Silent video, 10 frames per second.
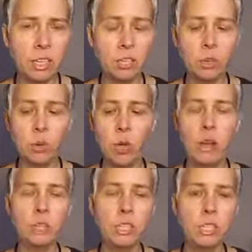So
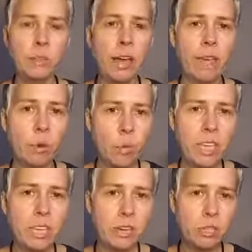not only do you have a
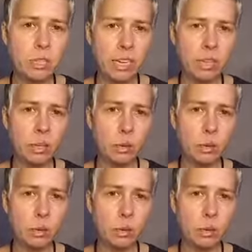weak and irritated